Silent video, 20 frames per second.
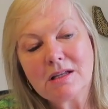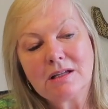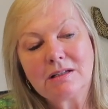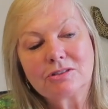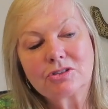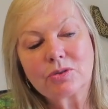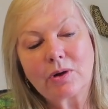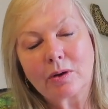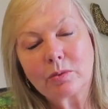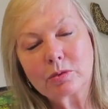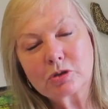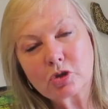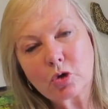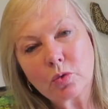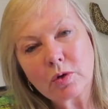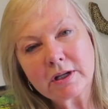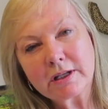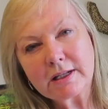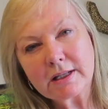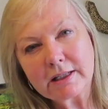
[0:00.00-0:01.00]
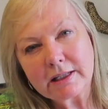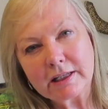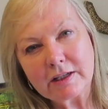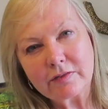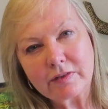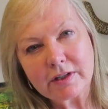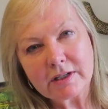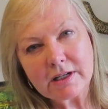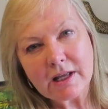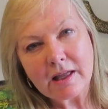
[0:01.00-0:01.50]
So I was going to
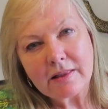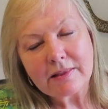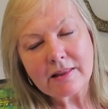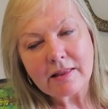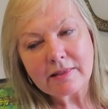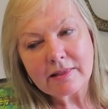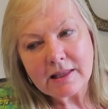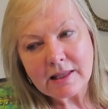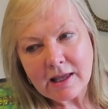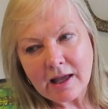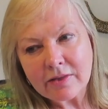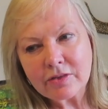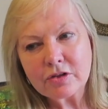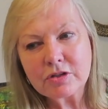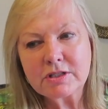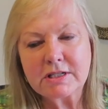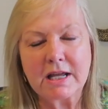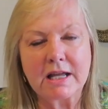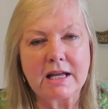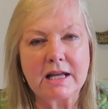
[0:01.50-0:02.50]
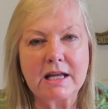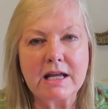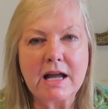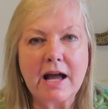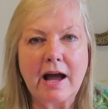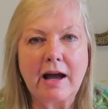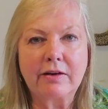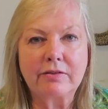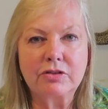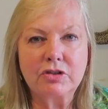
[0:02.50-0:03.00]
leave it, and then the other day
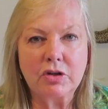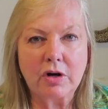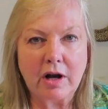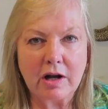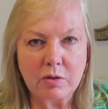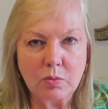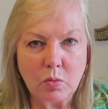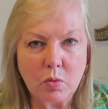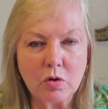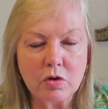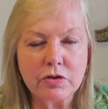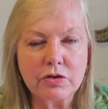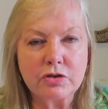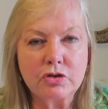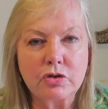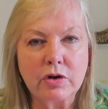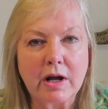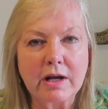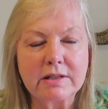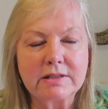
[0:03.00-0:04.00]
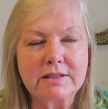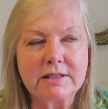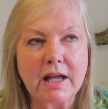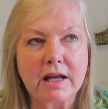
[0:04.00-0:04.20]
after I wore the dress,